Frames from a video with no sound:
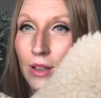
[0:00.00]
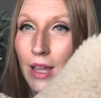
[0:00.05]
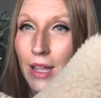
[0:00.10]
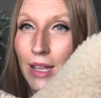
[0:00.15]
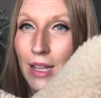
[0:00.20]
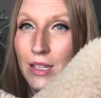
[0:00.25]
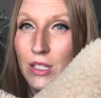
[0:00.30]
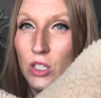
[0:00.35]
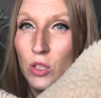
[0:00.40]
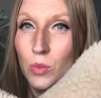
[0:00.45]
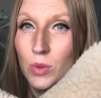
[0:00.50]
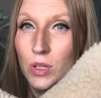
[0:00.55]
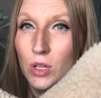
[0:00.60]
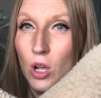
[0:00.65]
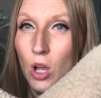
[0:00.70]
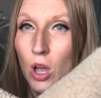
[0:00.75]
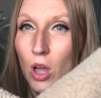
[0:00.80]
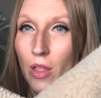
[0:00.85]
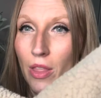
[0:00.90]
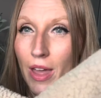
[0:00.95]
I guess you would
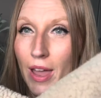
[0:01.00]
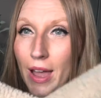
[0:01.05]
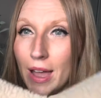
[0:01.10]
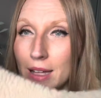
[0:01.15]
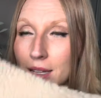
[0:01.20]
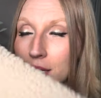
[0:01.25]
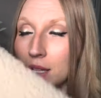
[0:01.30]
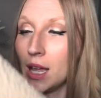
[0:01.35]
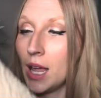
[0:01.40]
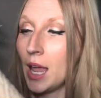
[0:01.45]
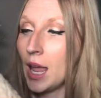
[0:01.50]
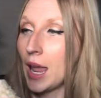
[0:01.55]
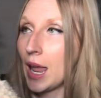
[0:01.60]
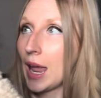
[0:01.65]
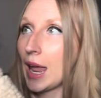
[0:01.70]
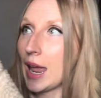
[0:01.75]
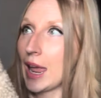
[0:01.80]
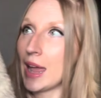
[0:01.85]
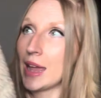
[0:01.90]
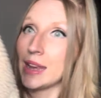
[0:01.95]
call that.
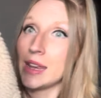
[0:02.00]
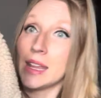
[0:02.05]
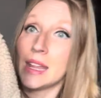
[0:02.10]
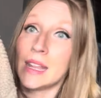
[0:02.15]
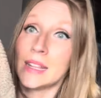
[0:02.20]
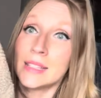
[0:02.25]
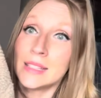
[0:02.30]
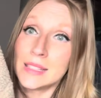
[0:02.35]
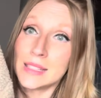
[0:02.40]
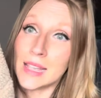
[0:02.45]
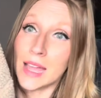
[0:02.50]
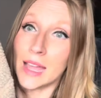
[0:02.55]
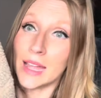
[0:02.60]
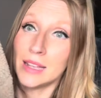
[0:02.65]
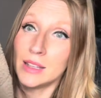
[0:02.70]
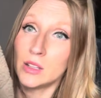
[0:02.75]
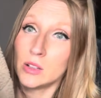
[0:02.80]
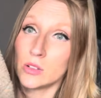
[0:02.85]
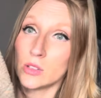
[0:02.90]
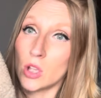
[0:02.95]
And
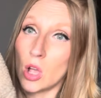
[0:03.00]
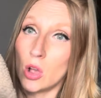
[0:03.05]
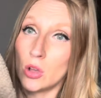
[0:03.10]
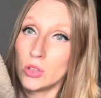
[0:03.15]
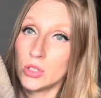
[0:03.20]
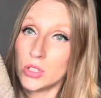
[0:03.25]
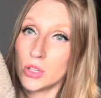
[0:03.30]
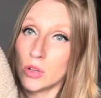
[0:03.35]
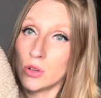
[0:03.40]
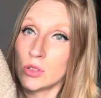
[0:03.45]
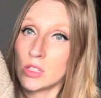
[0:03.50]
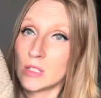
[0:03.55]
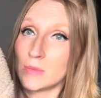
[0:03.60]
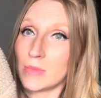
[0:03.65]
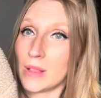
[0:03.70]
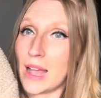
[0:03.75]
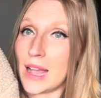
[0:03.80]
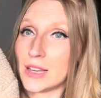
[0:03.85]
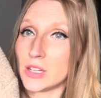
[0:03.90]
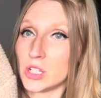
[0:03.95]
inside there's also
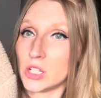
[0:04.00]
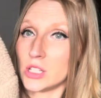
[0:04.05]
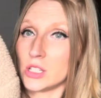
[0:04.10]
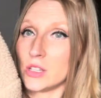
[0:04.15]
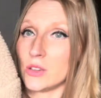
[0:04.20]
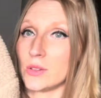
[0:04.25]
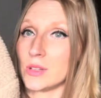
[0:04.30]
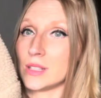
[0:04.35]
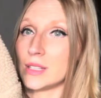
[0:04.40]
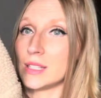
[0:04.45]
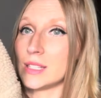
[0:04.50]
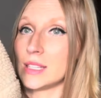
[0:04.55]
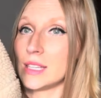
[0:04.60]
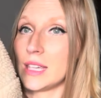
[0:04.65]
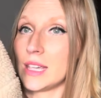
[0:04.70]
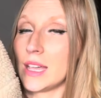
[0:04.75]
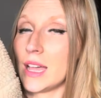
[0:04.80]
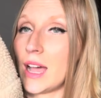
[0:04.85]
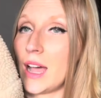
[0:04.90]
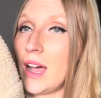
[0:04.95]
splashes you can
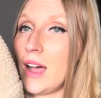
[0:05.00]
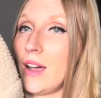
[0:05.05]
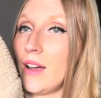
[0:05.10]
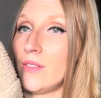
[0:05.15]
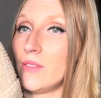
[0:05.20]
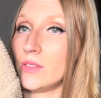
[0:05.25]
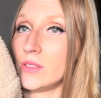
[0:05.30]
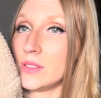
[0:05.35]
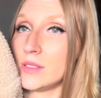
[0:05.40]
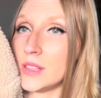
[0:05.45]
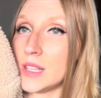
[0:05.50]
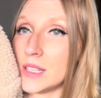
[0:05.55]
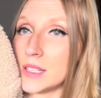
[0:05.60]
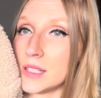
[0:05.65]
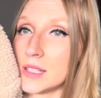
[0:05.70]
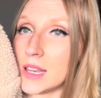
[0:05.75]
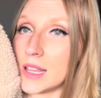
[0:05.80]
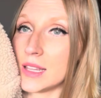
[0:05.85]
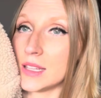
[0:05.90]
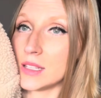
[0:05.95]
see of
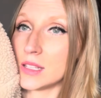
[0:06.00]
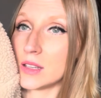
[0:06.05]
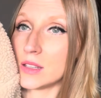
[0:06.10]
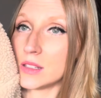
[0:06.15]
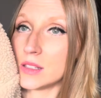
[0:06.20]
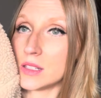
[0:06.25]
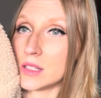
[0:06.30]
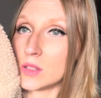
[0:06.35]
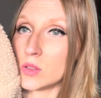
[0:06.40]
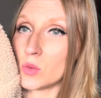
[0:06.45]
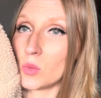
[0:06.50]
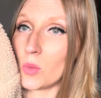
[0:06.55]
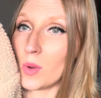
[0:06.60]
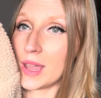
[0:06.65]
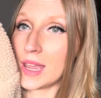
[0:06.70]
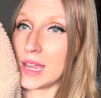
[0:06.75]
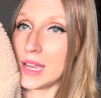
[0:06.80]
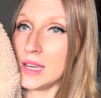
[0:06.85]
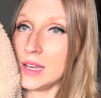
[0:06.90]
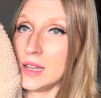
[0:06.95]
this nice
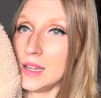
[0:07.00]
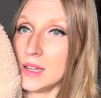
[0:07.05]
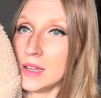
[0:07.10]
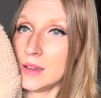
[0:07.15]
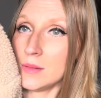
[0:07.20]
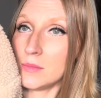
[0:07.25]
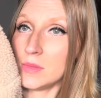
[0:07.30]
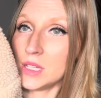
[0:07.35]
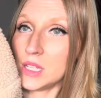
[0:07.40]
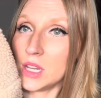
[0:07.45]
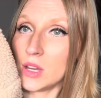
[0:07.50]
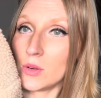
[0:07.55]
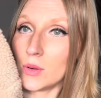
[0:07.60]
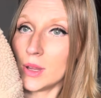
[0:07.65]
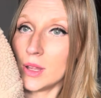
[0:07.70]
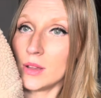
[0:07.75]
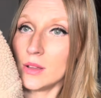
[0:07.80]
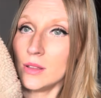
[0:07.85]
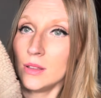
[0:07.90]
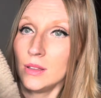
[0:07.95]
suede
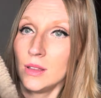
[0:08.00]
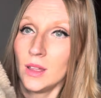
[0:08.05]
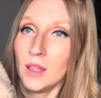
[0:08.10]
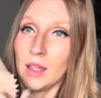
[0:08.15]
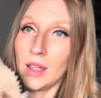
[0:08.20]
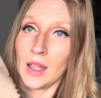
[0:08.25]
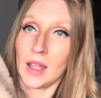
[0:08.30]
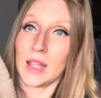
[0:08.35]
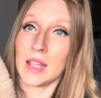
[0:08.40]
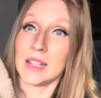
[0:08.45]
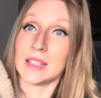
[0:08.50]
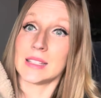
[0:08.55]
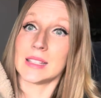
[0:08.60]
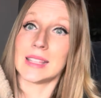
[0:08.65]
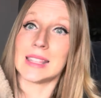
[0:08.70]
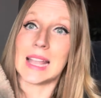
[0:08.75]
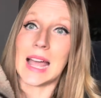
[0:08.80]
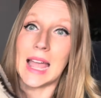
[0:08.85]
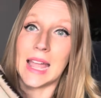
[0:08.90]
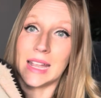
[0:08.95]
material. It's
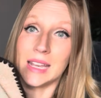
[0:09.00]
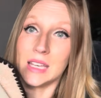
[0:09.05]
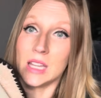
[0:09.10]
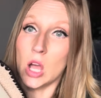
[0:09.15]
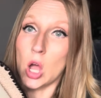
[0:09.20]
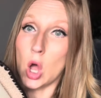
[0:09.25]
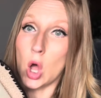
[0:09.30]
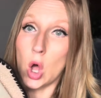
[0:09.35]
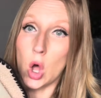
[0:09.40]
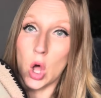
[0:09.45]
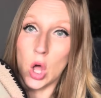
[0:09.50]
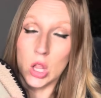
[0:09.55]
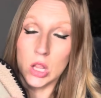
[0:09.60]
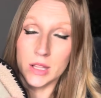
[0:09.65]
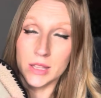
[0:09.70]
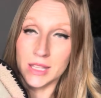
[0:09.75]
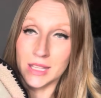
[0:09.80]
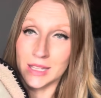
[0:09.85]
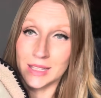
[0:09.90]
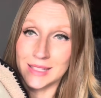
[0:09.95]
lined all
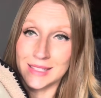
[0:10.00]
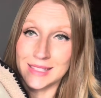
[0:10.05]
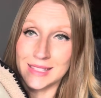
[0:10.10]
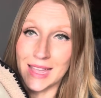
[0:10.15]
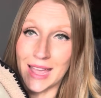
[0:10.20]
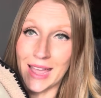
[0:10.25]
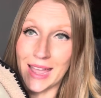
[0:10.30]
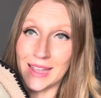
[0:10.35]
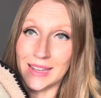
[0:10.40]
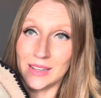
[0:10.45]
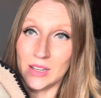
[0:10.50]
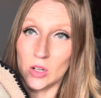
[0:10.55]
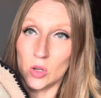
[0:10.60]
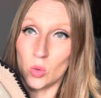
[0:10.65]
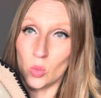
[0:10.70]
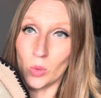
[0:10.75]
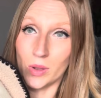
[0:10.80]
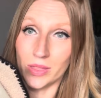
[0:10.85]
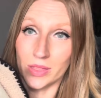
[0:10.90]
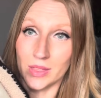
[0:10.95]
on the inside
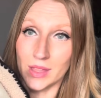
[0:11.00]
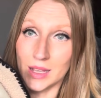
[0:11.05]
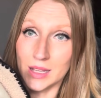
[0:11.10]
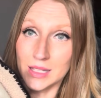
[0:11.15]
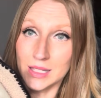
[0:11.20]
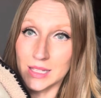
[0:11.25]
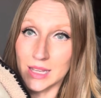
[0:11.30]
with this